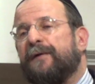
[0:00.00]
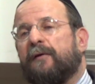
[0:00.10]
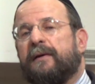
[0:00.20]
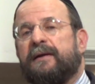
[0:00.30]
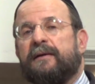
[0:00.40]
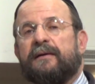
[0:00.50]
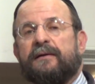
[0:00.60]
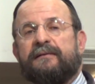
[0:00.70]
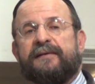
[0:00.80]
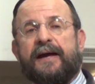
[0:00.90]
very
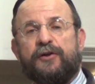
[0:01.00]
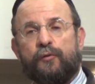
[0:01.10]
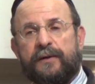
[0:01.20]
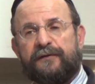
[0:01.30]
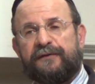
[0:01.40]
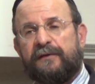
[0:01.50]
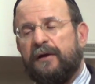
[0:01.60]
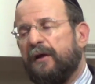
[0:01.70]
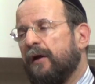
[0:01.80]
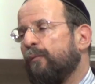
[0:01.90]
tenuous,
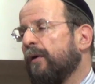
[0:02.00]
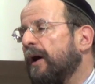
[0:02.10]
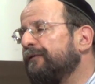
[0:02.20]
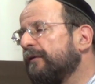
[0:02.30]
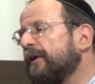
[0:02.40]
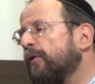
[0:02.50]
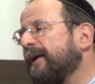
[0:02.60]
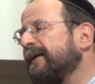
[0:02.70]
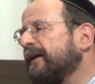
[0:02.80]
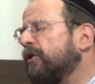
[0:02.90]
were
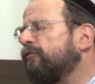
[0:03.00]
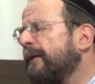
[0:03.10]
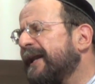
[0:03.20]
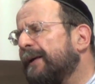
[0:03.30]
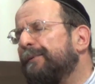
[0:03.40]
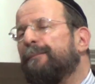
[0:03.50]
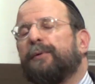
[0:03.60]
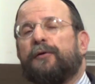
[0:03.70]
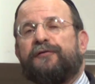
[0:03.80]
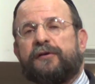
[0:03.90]
undergoing incredible
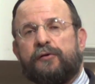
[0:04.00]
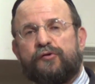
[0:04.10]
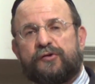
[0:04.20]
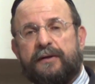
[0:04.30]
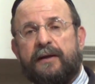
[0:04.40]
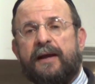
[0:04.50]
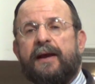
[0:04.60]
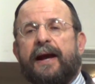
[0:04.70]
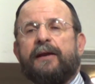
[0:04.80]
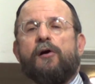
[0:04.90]
persecution
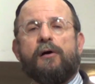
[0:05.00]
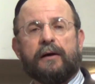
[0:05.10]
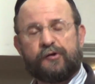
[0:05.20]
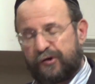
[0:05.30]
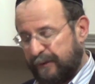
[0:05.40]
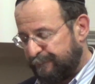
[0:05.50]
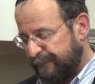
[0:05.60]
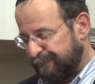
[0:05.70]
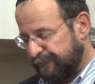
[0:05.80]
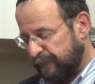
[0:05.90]
and hardship.
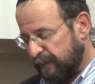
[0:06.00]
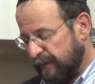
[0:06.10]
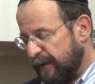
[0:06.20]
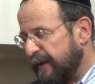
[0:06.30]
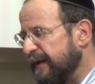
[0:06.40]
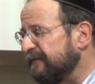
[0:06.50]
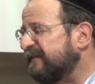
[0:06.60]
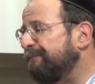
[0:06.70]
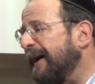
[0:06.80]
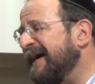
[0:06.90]
In
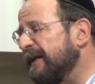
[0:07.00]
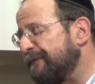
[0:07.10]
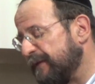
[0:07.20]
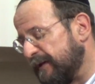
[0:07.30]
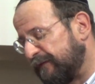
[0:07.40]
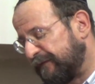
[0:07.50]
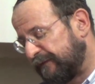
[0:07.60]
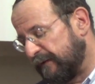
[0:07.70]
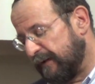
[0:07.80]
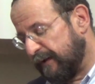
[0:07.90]
spite of
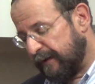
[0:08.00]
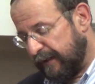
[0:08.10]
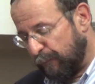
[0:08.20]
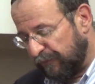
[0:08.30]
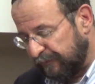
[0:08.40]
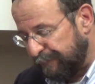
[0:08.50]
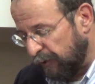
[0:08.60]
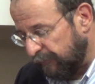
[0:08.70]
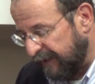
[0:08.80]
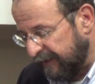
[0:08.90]
this, it was a
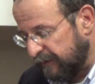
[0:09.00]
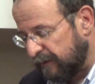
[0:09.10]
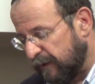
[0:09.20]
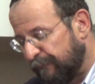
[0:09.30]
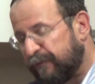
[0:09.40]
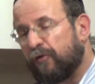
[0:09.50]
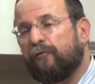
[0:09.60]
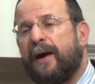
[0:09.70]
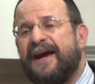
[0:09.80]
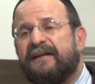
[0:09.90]
period of
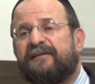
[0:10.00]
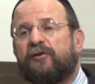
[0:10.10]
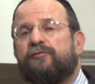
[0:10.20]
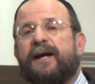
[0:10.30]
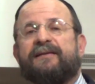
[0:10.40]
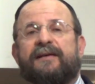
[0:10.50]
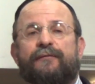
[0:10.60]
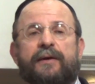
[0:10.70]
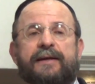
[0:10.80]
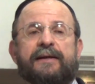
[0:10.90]
great
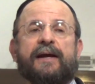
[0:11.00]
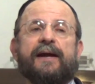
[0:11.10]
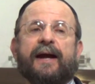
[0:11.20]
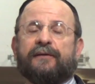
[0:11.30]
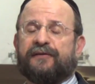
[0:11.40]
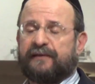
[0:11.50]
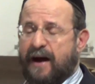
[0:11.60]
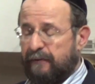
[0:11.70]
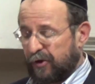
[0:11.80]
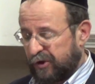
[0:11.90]
creativity and
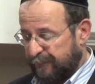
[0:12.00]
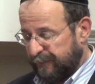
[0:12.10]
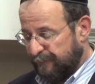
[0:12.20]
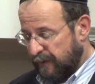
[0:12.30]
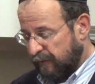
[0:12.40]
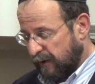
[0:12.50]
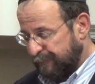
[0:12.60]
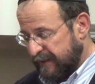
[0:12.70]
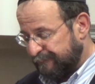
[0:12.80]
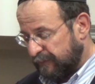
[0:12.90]
scholarship among our
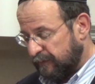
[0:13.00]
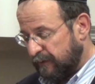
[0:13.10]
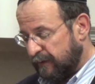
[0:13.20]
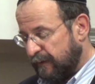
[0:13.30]
people.